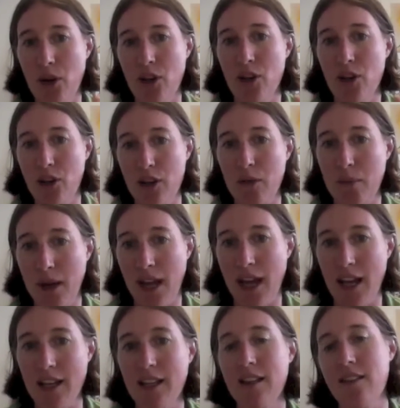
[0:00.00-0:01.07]
per unit
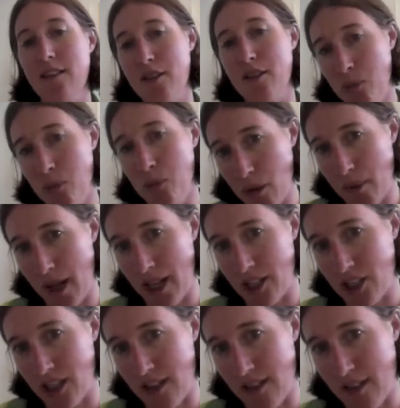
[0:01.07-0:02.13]
plant in smaller
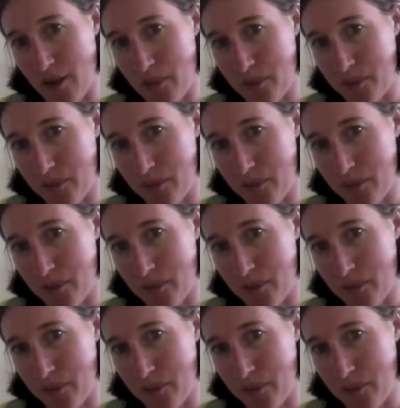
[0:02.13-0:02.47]
patches.